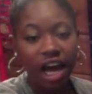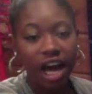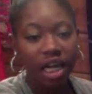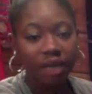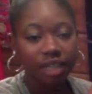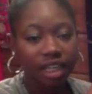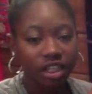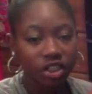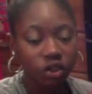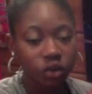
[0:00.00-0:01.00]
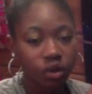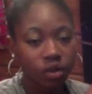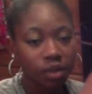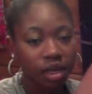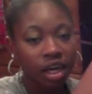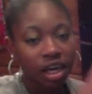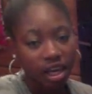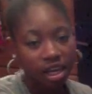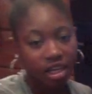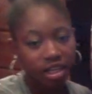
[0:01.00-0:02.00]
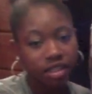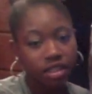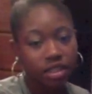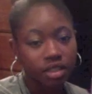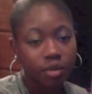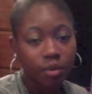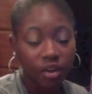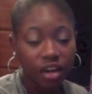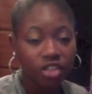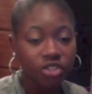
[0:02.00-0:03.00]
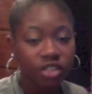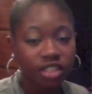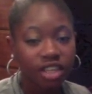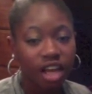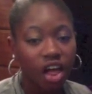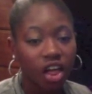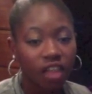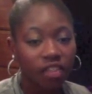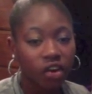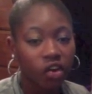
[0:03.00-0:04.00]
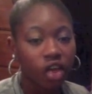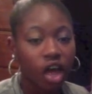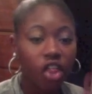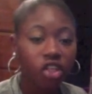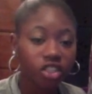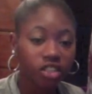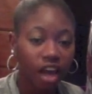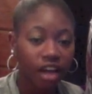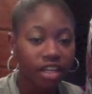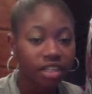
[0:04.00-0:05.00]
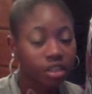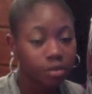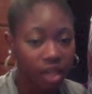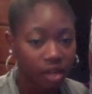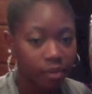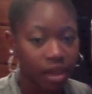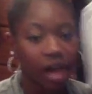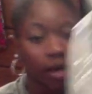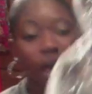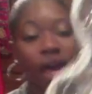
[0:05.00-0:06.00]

I am taking to school with me. It is zebra print, as you can tell, and then on the other side is plain black,